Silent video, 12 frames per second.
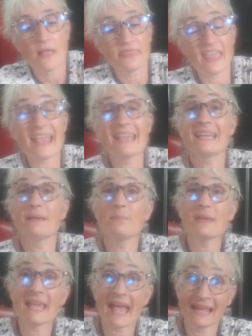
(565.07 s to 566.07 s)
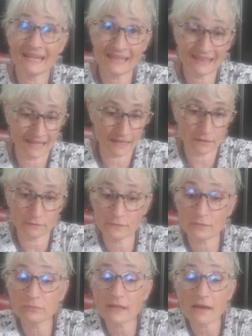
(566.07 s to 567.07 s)
They can be anything.
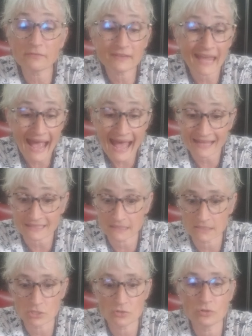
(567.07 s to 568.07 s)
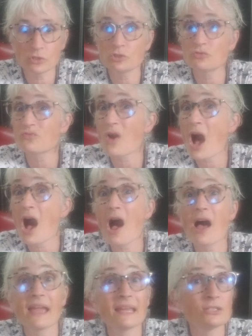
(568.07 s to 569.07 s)
If you love cats, you can
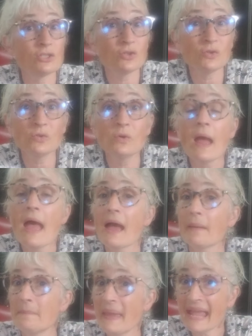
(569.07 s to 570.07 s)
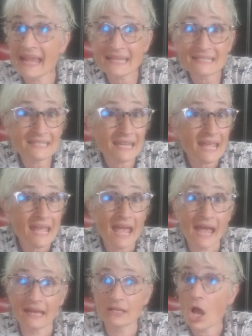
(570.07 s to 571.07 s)
draw and do and paint
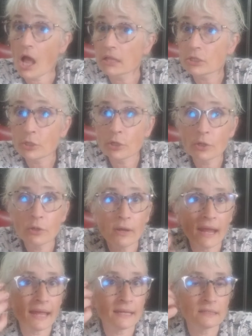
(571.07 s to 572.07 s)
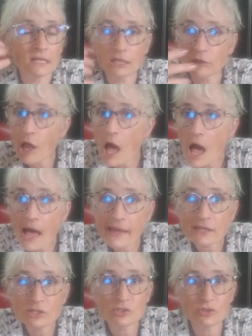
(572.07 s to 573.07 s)
and color and
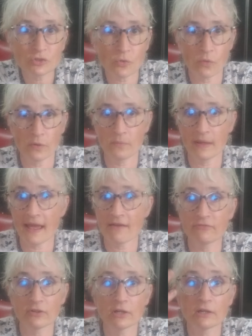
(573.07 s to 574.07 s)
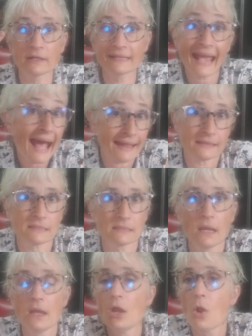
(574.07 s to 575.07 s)
collage or whatever cats.
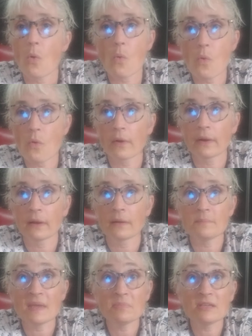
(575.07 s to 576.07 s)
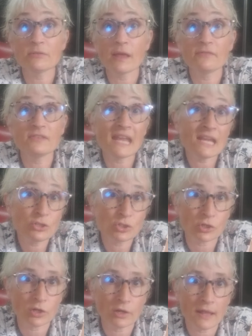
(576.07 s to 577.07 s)
Or maybe you love
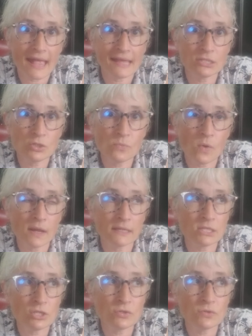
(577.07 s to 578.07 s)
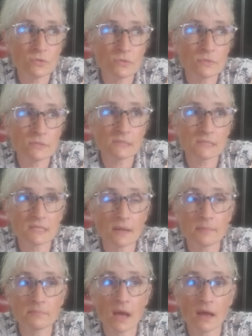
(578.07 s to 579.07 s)
nature and you want to use
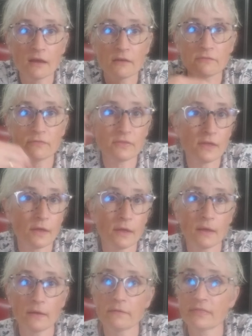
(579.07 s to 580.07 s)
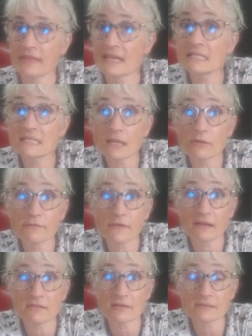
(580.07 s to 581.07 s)
some of the things that you
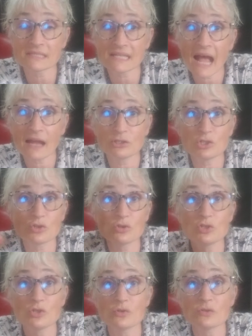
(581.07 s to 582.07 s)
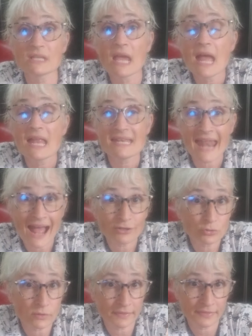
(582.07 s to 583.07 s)
find outside. You could use
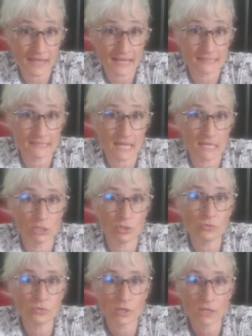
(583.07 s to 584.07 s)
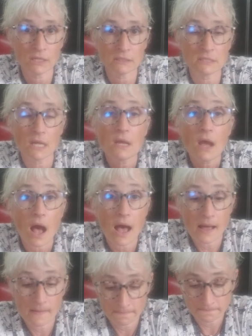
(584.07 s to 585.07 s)
natural things, like you could
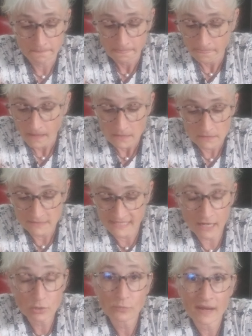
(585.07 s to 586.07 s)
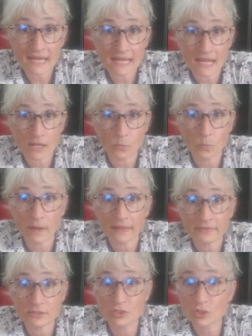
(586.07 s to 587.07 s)
decorate it
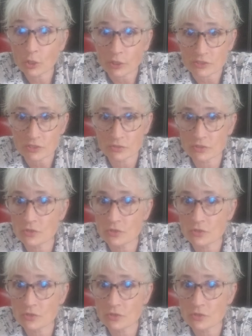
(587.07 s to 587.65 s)
with dirt.